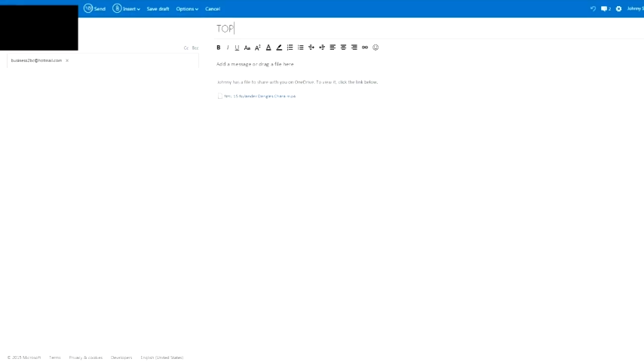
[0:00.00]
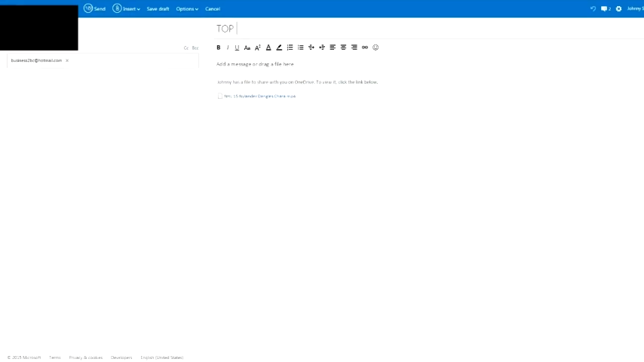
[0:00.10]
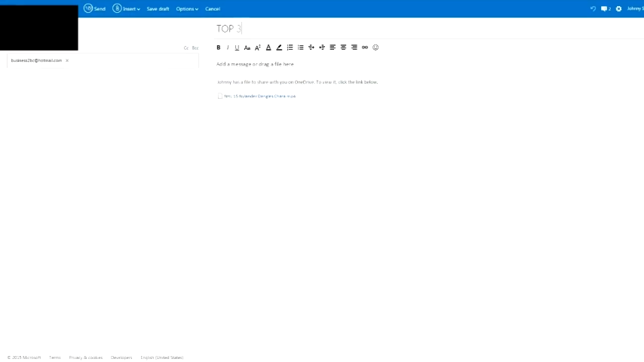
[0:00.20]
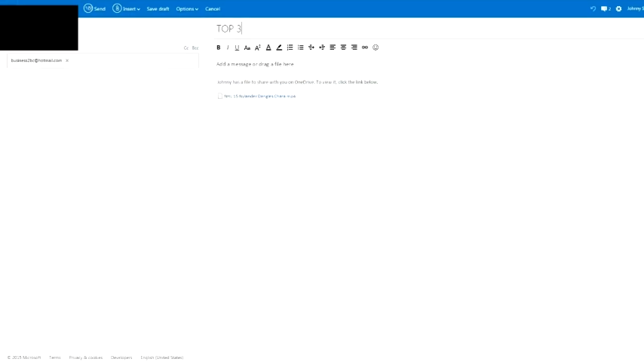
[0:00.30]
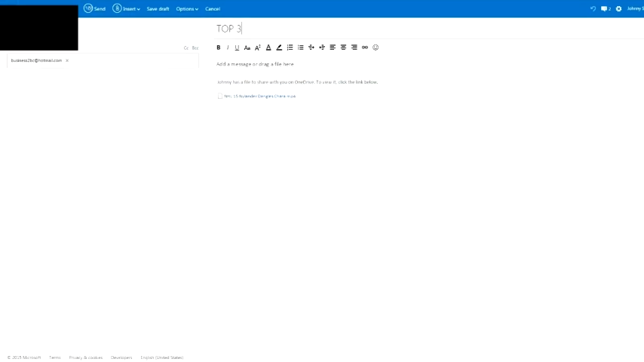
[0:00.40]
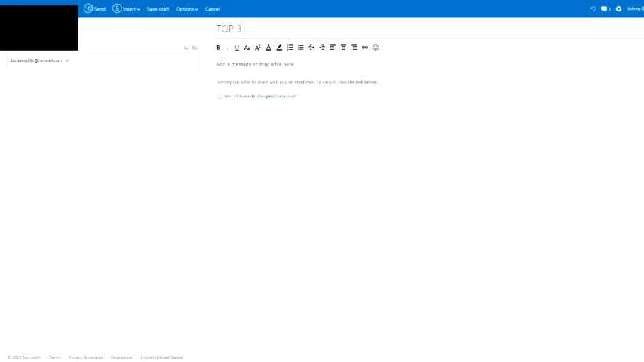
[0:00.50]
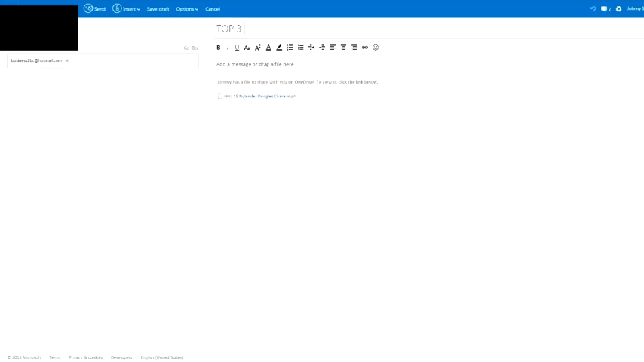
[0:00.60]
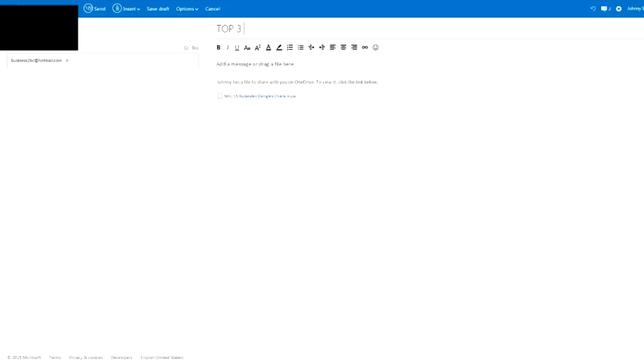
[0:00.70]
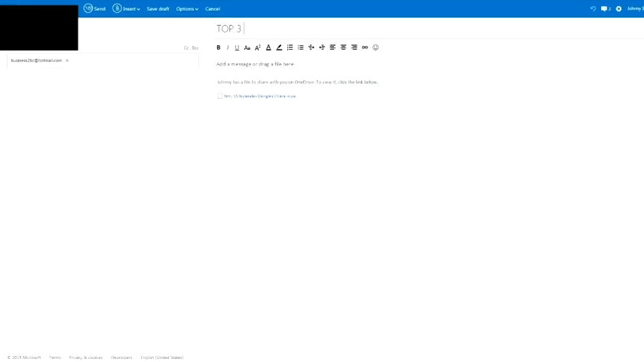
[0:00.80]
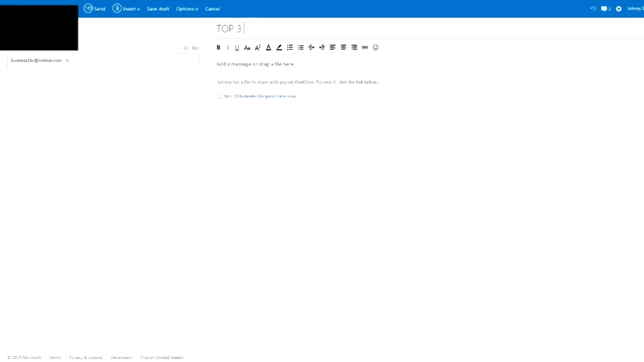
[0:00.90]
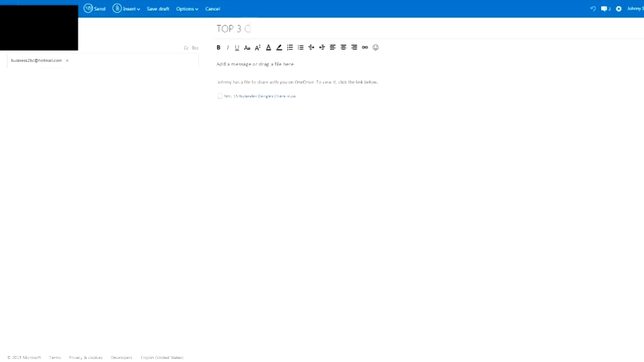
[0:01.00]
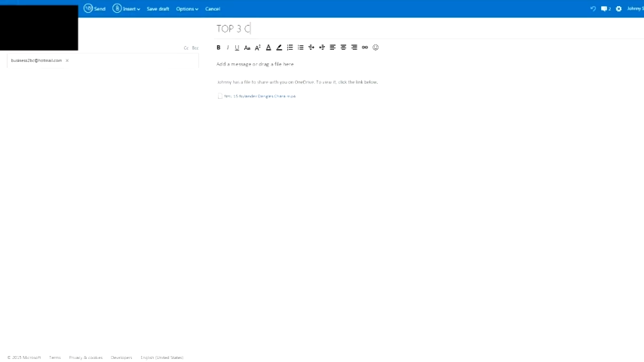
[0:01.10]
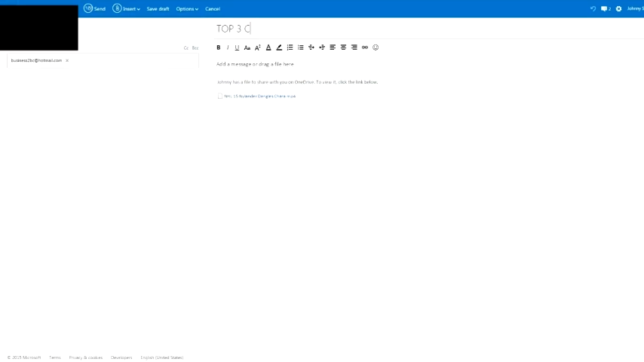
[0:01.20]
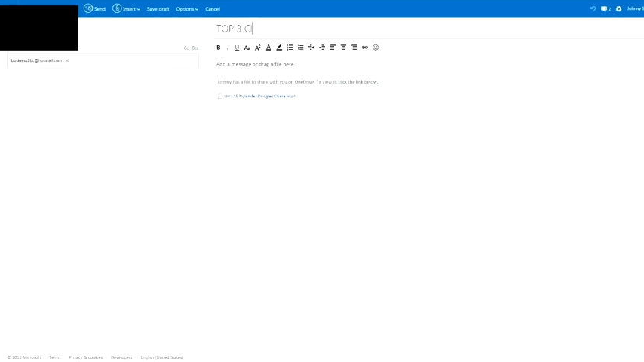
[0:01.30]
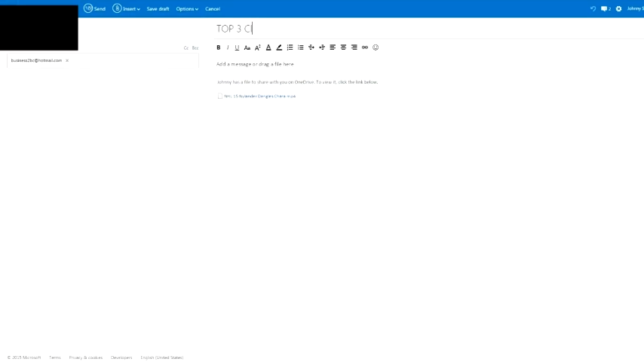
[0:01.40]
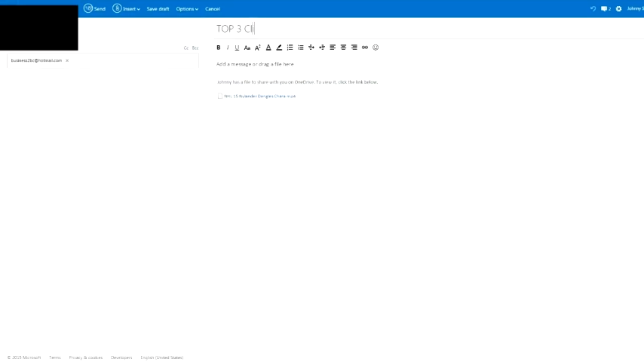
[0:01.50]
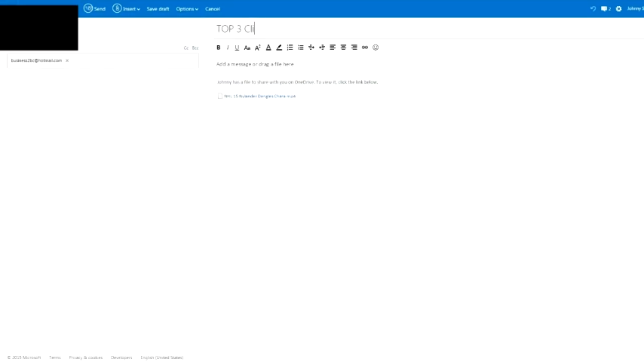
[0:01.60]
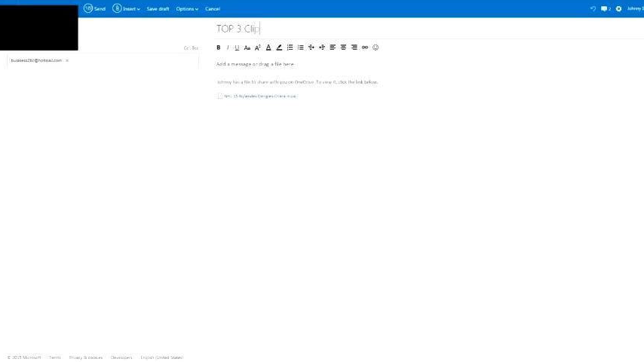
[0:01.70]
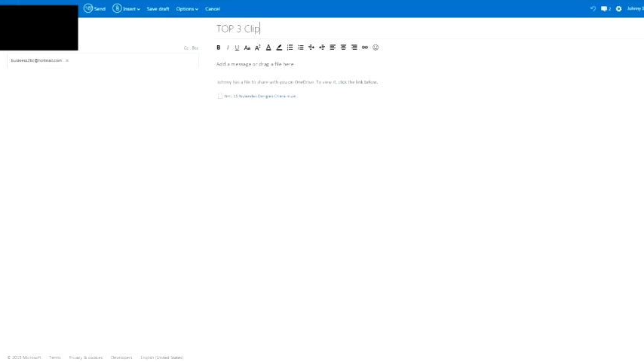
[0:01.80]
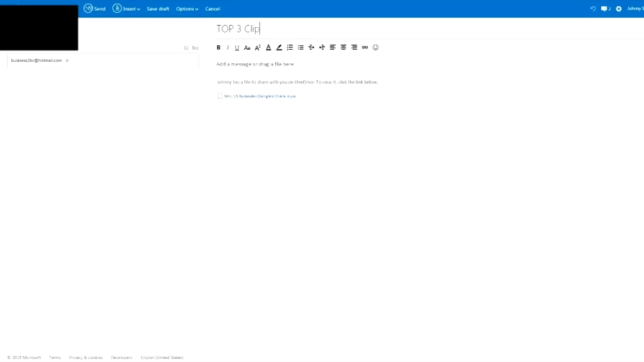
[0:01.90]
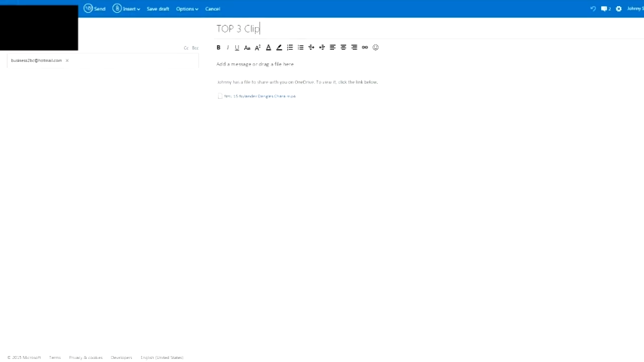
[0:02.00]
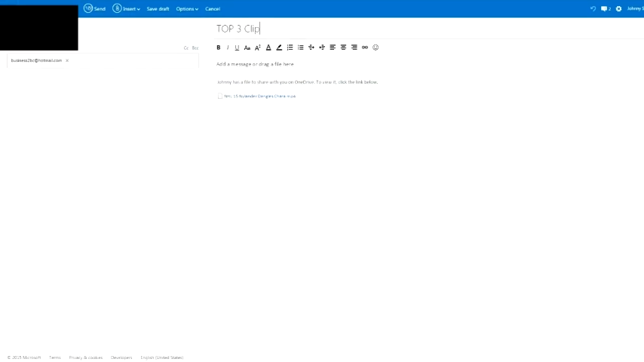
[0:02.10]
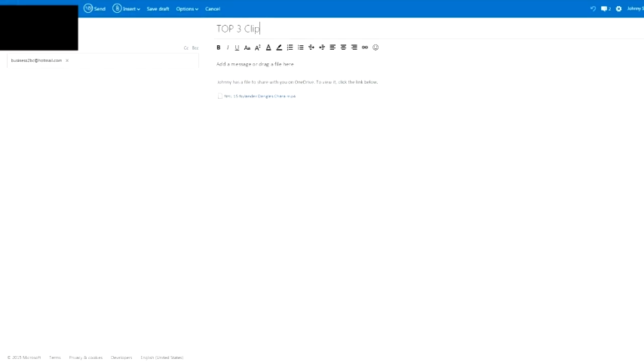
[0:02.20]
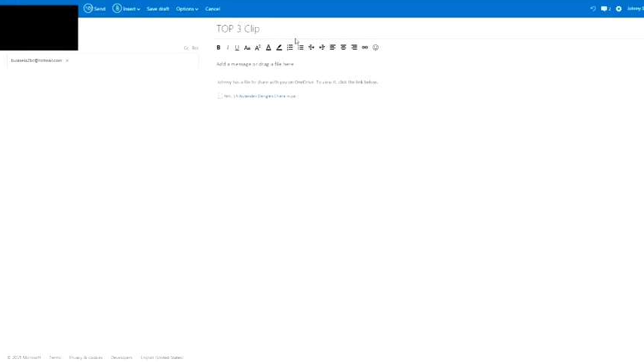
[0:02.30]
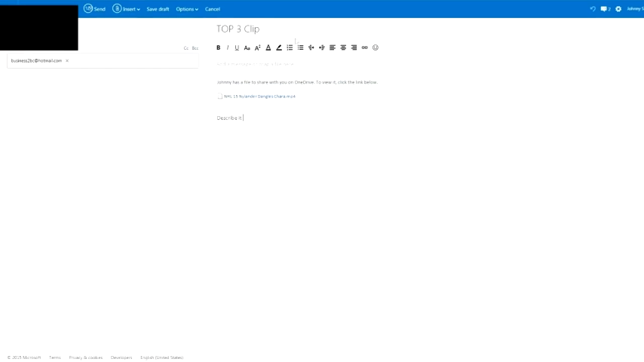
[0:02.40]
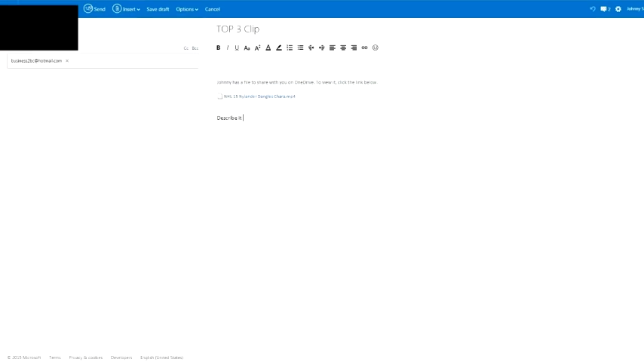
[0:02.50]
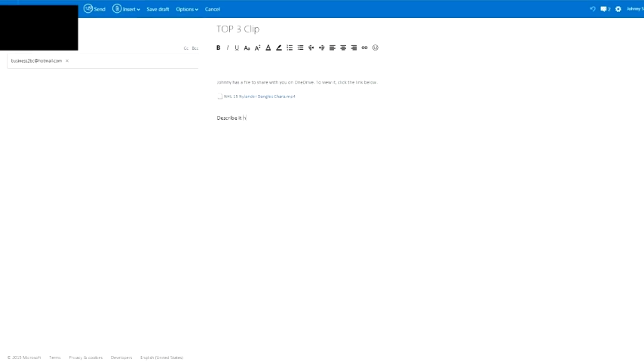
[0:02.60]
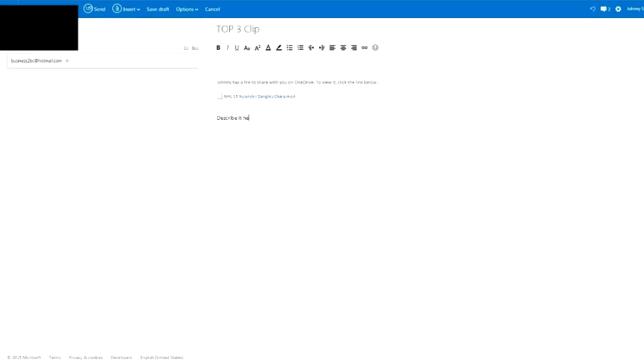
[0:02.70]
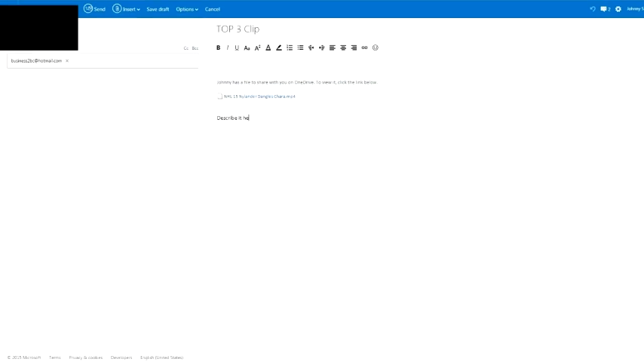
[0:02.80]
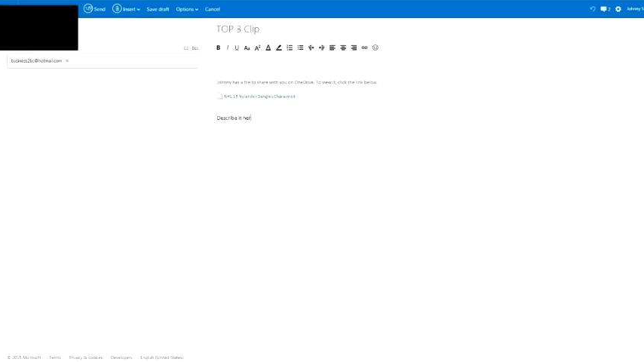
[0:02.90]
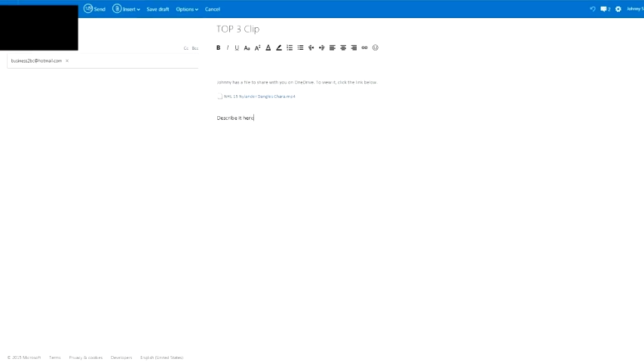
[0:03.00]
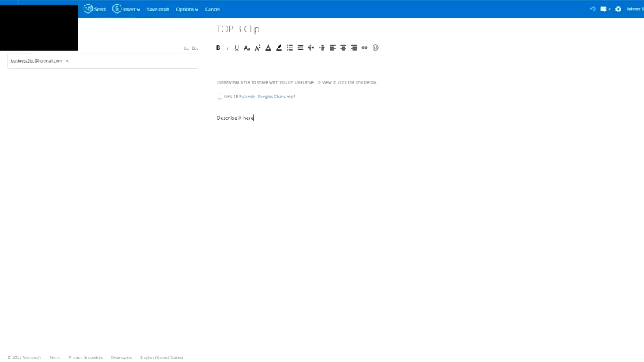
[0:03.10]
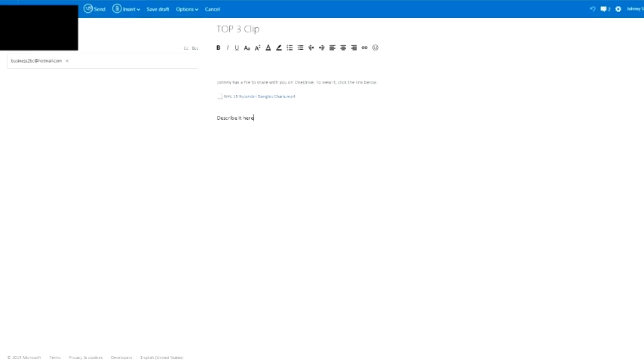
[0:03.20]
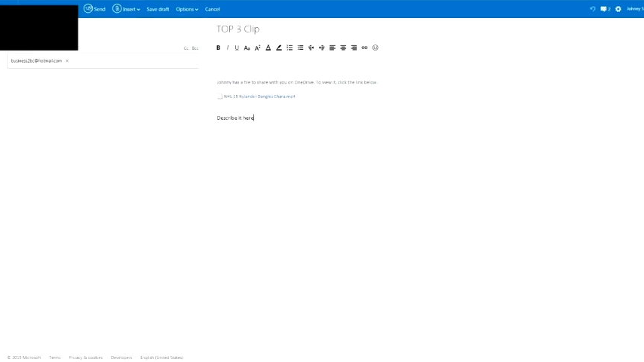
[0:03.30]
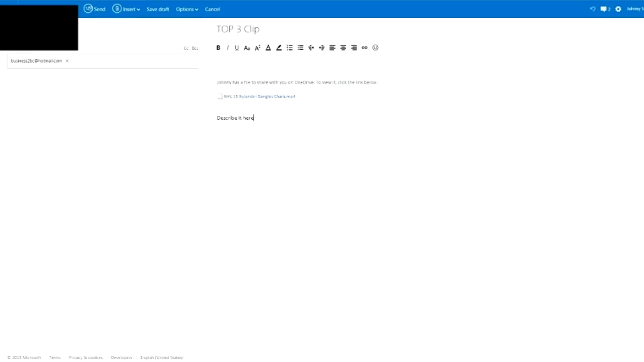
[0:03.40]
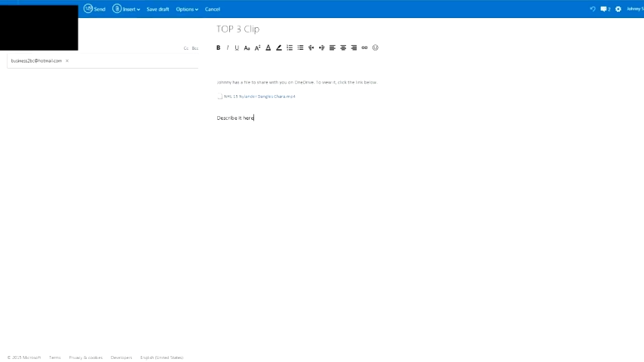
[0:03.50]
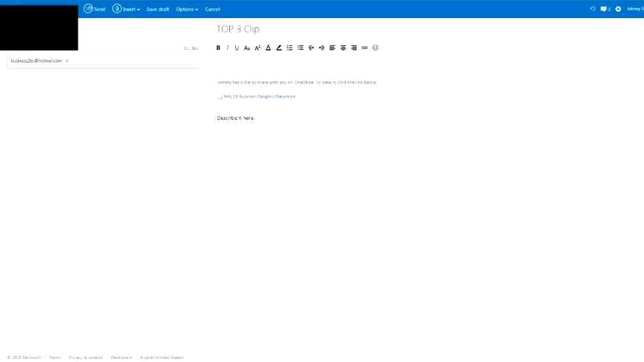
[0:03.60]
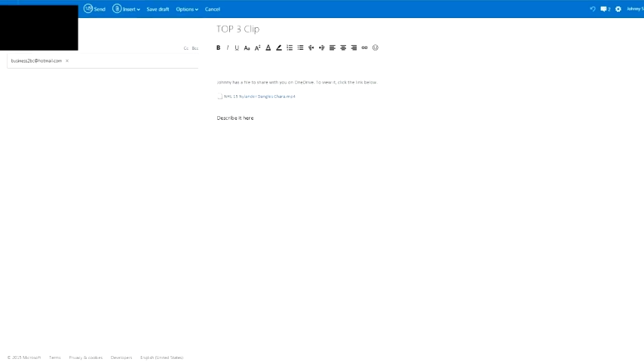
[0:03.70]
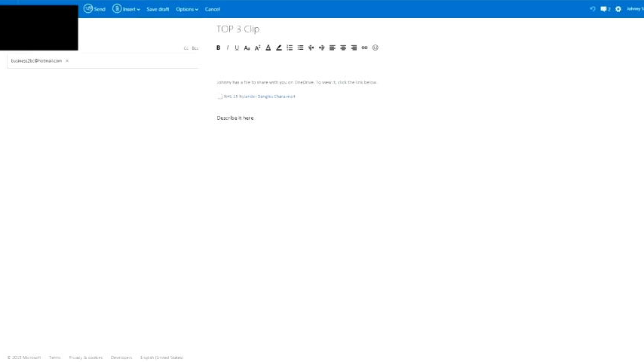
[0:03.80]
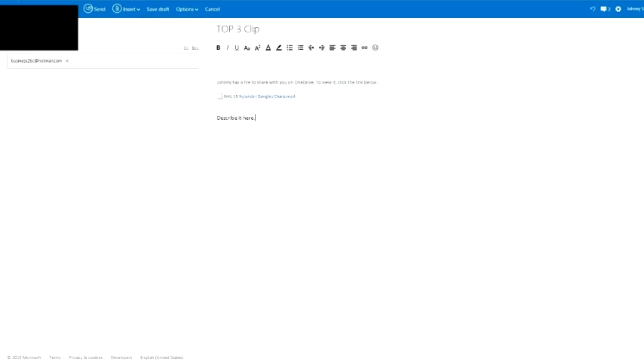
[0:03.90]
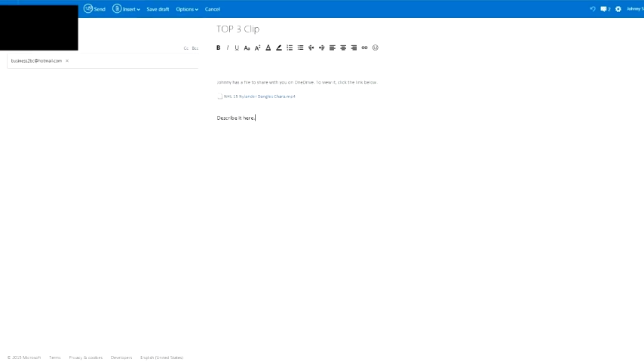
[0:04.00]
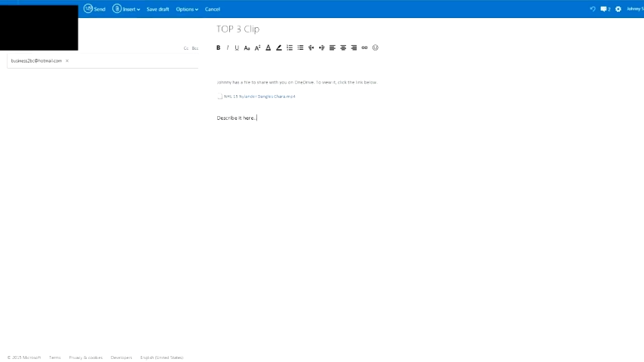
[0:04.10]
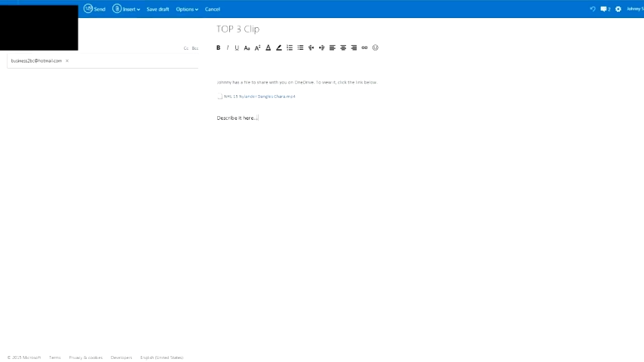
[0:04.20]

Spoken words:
[unreadable: no face in view]